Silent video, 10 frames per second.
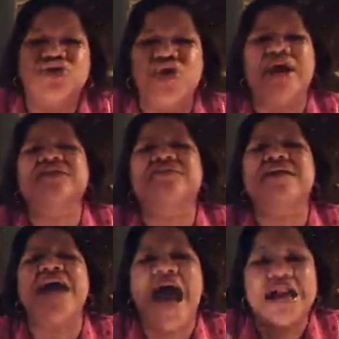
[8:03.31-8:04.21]

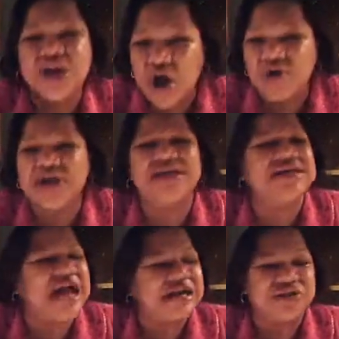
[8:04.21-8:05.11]
Trust me, I know
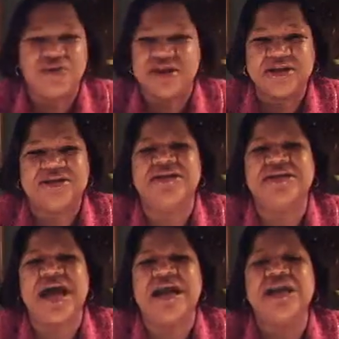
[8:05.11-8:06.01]
he's not a threat to
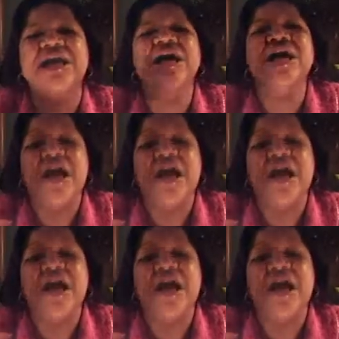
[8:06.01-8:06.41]
society.